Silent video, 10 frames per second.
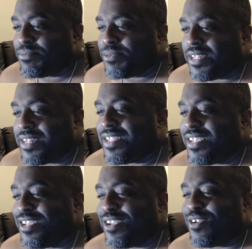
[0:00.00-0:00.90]
I mean,
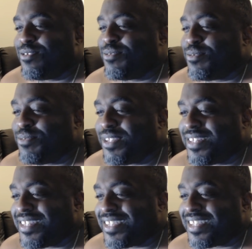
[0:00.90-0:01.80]
you'll be a
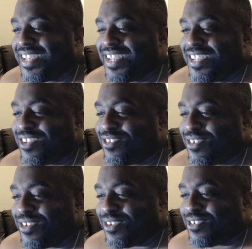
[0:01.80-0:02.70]
dick, you'll
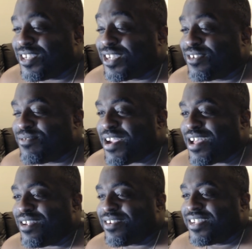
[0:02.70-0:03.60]
dicking
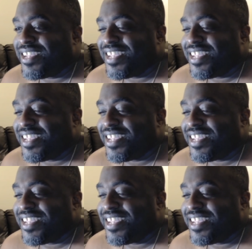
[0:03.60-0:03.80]
around.